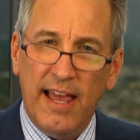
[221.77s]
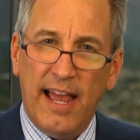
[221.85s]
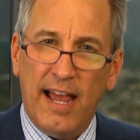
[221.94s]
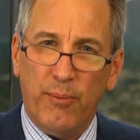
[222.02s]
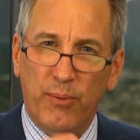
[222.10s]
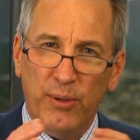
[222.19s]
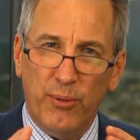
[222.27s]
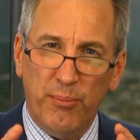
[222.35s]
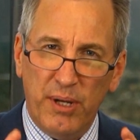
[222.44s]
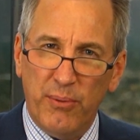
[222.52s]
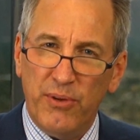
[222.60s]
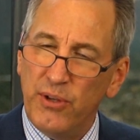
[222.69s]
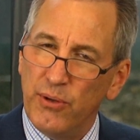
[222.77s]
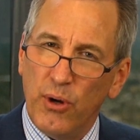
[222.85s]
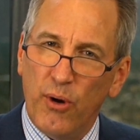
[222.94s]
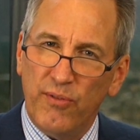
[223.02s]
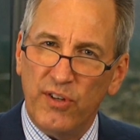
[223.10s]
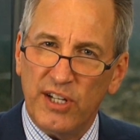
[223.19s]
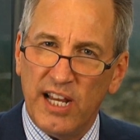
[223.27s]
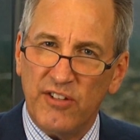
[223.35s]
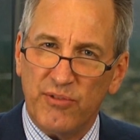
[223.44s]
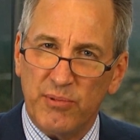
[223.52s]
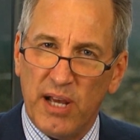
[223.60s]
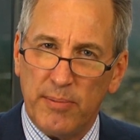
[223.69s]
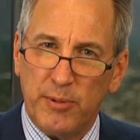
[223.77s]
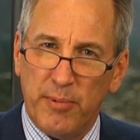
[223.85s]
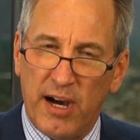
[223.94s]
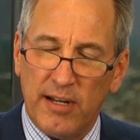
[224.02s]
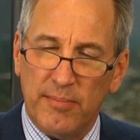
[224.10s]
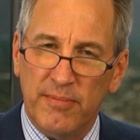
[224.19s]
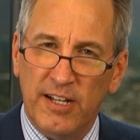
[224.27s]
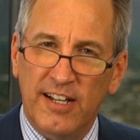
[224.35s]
and we will meet with you and go over your case from top to bottom.